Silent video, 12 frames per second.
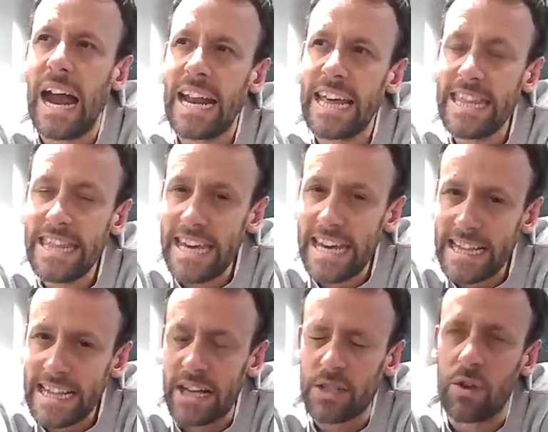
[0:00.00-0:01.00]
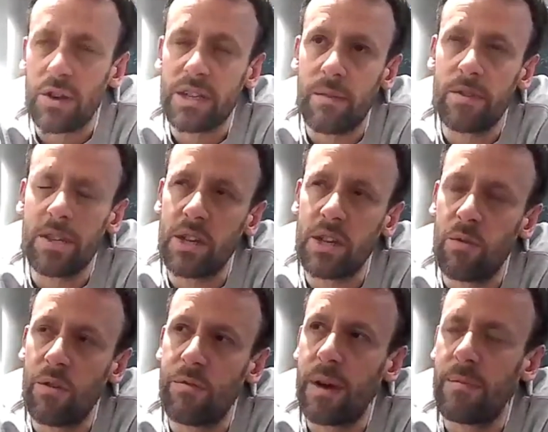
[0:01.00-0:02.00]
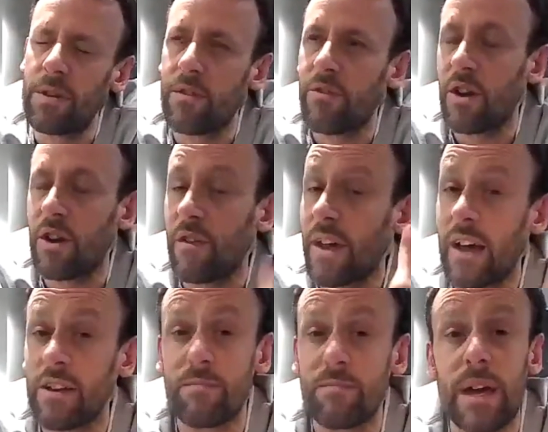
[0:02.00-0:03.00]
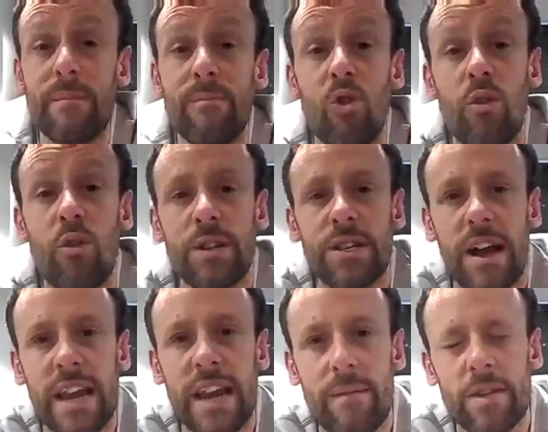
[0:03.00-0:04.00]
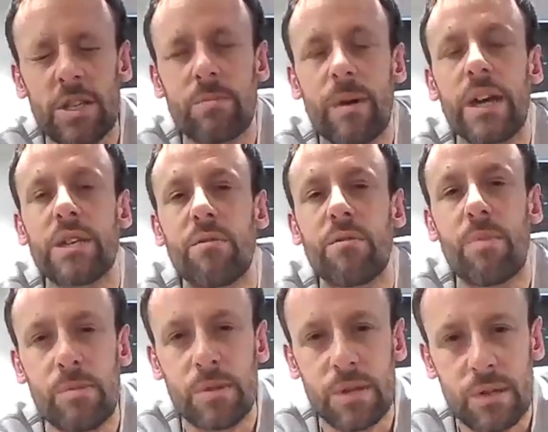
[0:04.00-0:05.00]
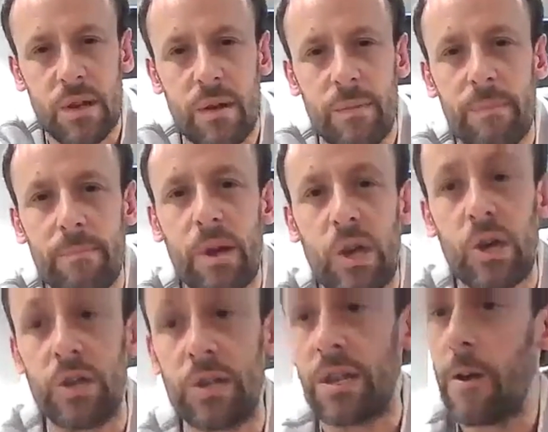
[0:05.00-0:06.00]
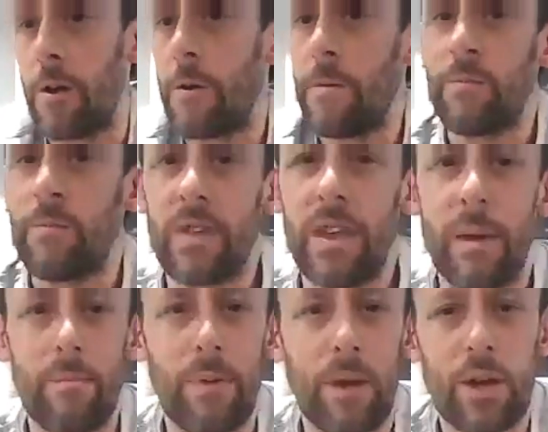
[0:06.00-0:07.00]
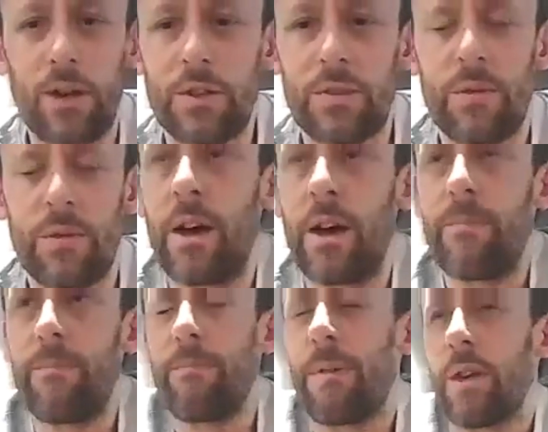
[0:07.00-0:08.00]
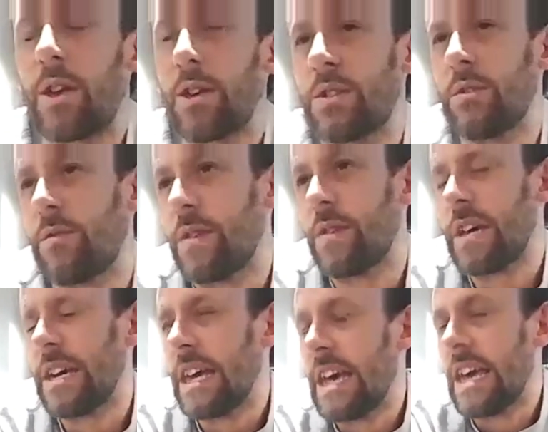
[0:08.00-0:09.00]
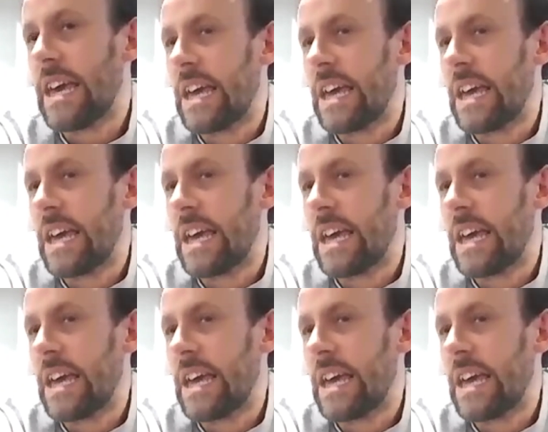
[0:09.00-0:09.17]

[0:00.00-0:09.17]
And I think that's got something to do with maybe the front of house being more of a dynamic space for people to come in because of the